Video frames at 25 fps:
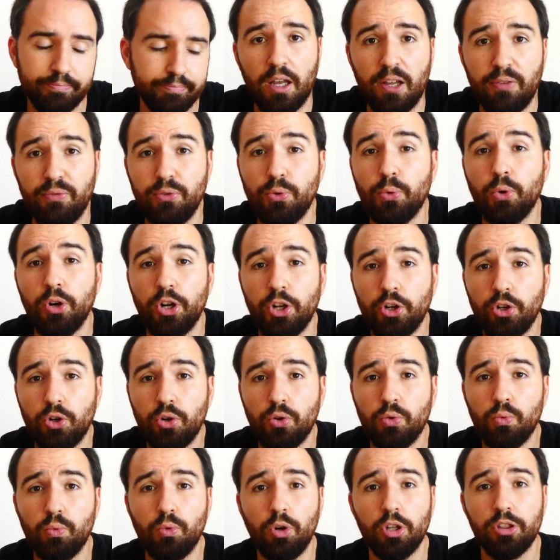If you want to know
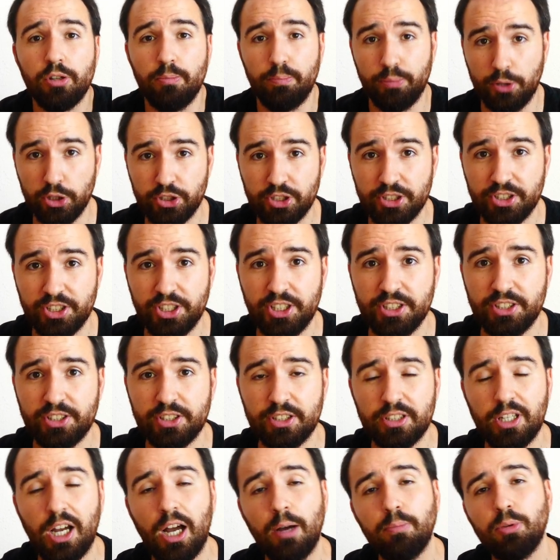what the process
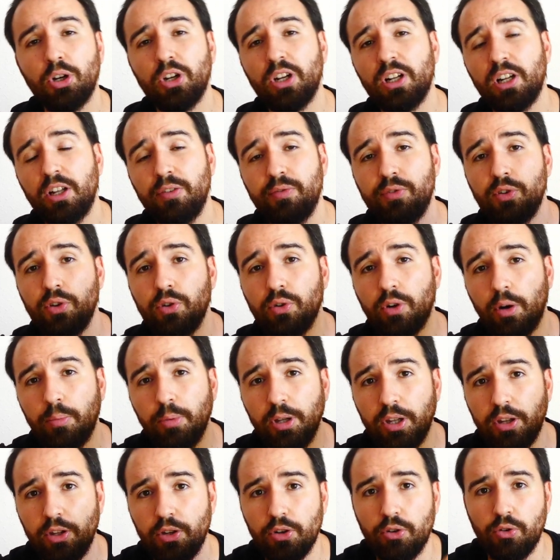is, I'm going to leave you a
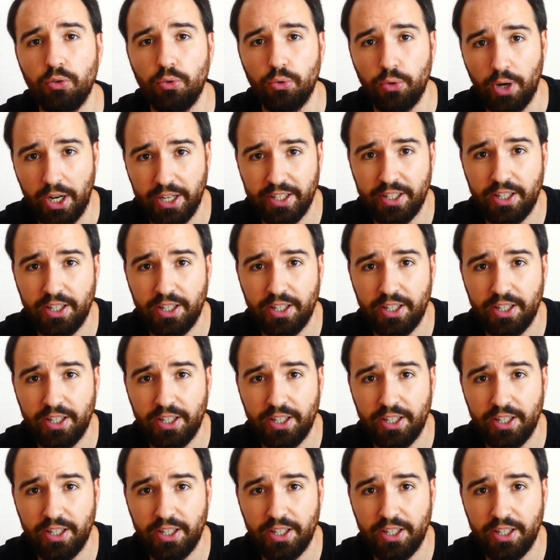video right